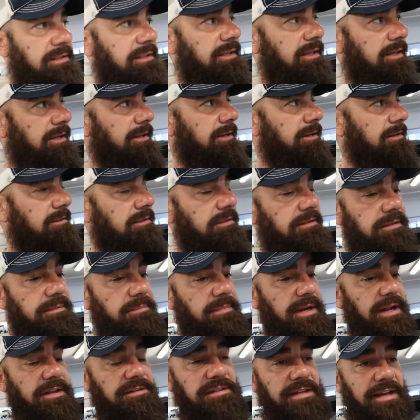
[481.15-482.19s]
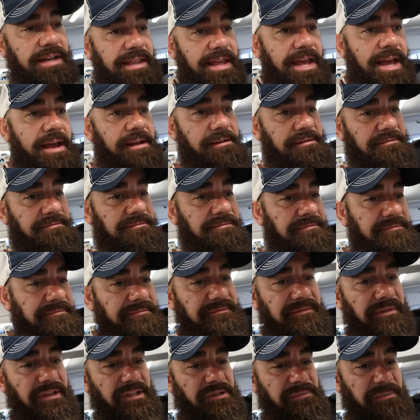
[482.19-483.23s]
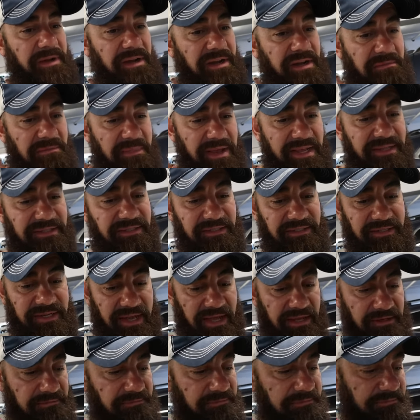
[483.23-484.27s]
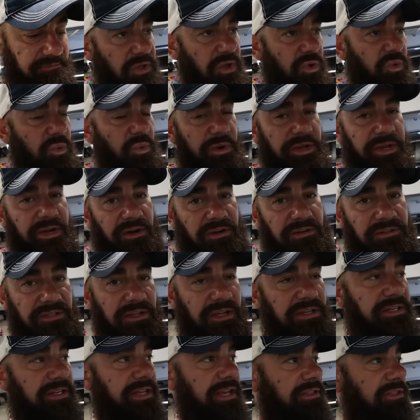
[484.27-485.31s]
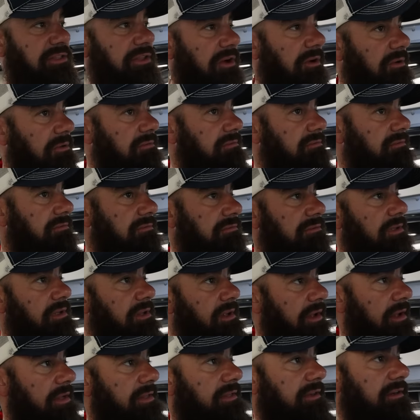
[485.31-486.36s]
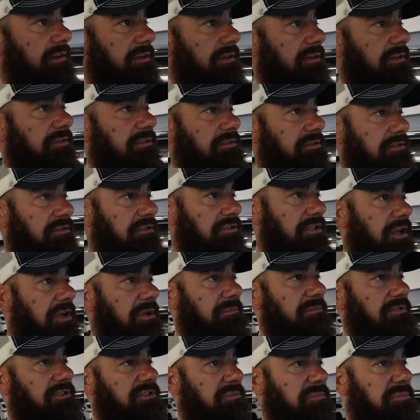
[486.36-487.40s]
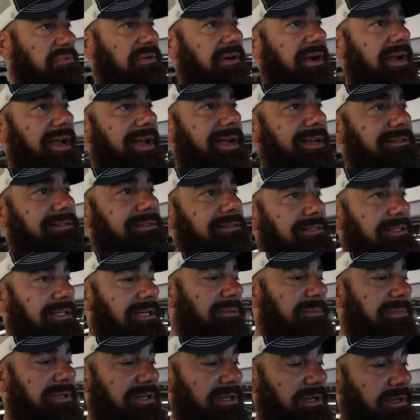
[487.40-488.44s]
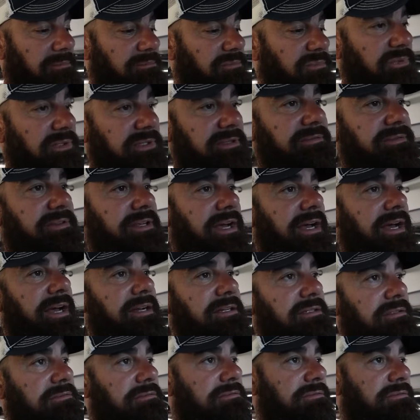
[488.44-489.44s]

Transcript: But outside of that, it's been an amazing day. We aren't done yet though. There's some surprises coming up. We've got